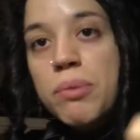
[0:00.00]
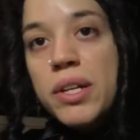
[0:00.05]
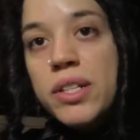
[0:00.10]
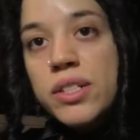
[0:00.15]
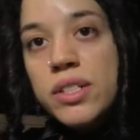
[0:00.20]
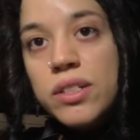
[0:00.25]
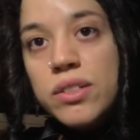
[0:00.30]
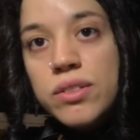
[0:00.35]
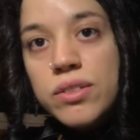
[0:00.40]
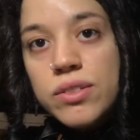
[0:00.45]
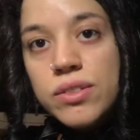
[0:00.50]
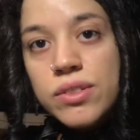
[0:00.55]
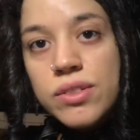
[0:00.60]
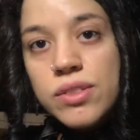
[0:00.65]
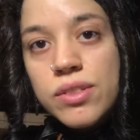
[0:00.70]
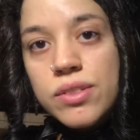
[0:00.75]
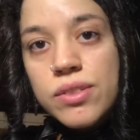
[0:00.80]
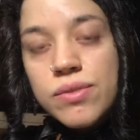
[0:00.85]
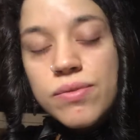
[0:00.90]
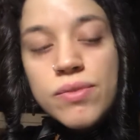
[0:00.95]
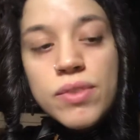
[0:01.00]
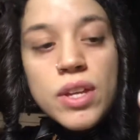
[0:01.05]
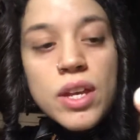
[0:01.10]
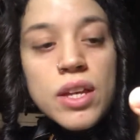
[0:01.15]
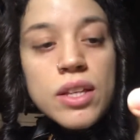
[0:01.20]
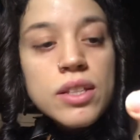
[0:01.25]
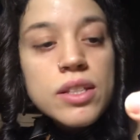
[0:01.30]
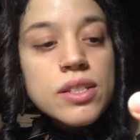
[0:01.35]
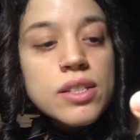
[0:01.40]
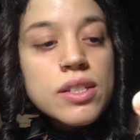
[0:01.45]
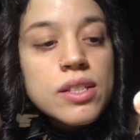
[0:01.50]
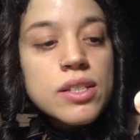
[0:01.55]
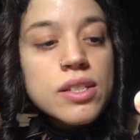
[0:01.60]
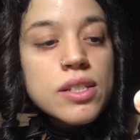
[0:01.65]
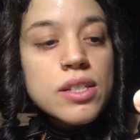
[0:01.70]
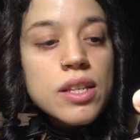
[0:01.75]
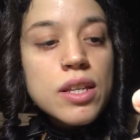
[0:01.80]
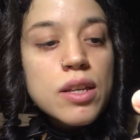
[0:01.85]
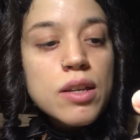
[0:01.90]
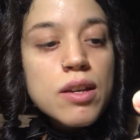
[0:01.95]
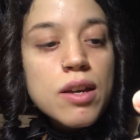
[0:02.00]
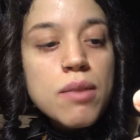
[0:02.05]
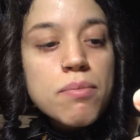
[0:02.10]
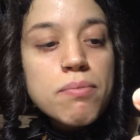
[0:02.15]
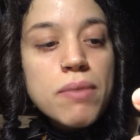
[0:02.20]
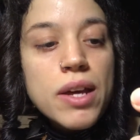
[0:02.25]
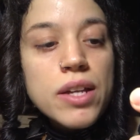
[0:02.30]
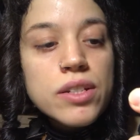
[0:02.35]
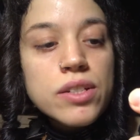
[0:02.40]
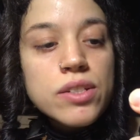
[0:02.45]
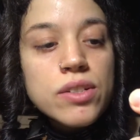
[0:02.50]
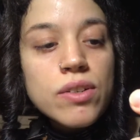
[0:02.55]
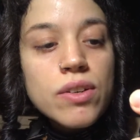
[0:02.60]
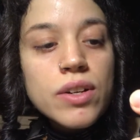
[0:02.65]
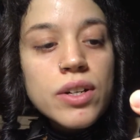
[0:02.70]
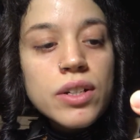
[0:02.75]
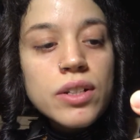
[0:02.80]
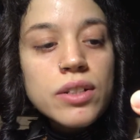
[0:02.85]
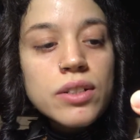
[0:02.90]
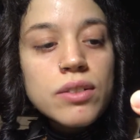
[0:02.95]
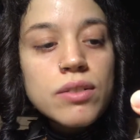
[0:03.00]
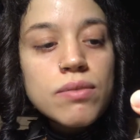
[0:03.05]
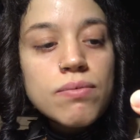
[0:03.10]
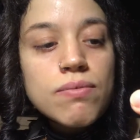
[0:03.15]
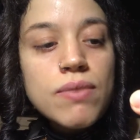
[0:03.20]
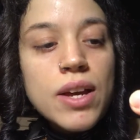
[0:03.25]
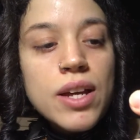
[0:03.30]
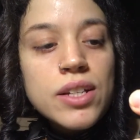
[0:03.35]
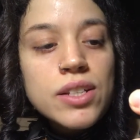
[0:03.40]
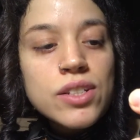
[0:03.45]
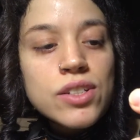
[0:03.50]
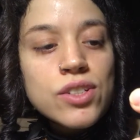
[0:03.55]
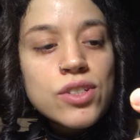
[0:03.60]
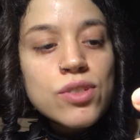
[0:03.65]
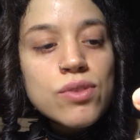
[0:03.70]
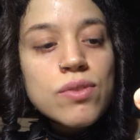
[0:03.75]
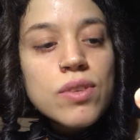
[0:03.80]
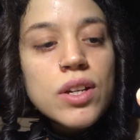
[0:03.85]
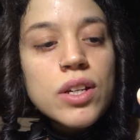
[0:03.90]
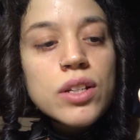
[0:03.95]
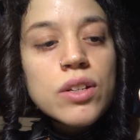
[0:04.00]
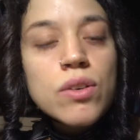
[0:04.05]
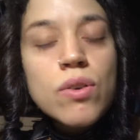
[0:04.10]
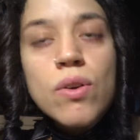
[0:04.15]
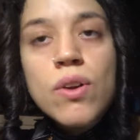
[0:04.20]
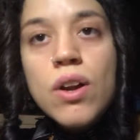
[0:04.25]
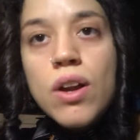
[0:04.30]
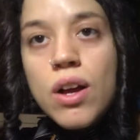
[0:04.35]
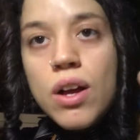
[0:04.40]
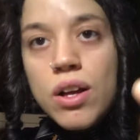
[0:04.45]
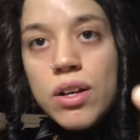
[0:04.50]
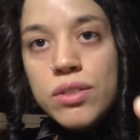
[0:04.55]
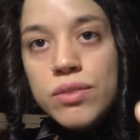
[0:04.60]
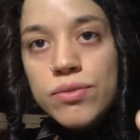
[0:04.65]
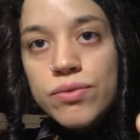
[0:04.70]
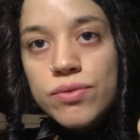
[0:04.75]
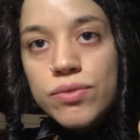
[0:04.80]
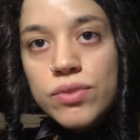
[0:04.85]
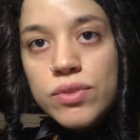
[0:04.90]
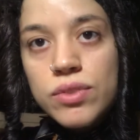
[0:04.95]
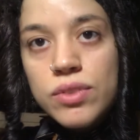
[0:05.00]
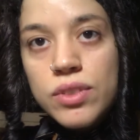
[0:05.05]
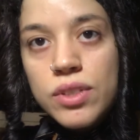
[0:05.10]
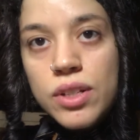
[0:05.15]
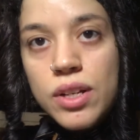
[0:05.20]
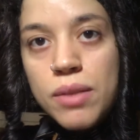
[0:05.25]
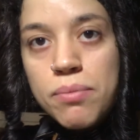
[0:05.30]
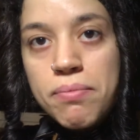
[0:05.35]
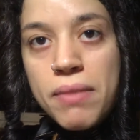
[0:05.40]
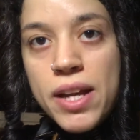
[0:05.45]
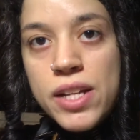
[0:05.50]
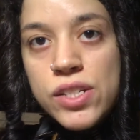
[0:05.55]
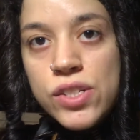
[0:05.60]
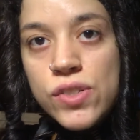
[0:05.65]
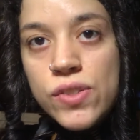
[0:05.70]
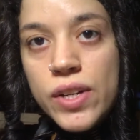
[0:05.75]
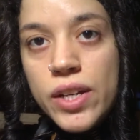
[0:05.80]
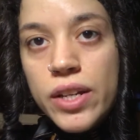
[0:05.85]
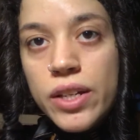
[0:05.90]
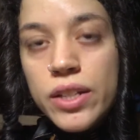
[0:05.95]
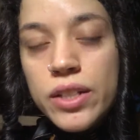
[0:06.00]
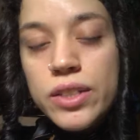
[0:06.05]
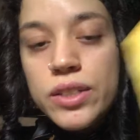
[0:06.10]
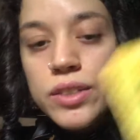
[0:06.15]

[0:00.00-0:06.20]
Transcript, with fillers: Pentacles. This is the Mandor Mandragora. A mandrake.